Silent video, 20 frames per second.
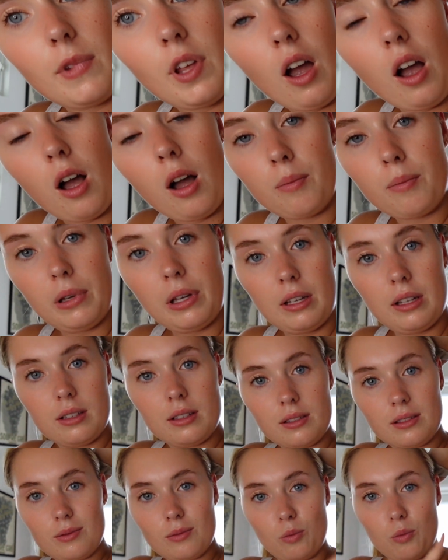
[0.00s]

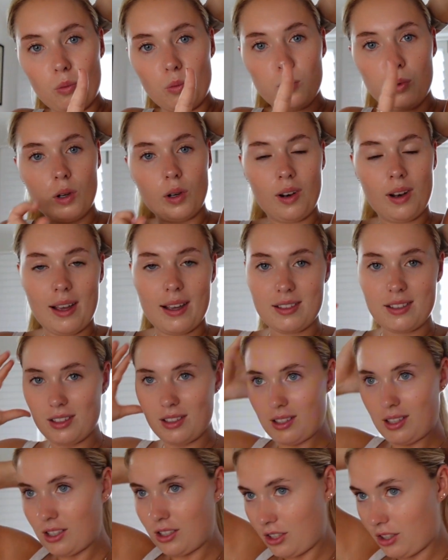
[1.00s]
armpits, one laser
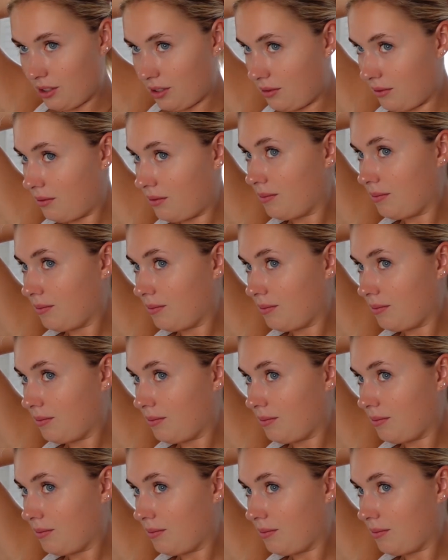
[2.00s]
session.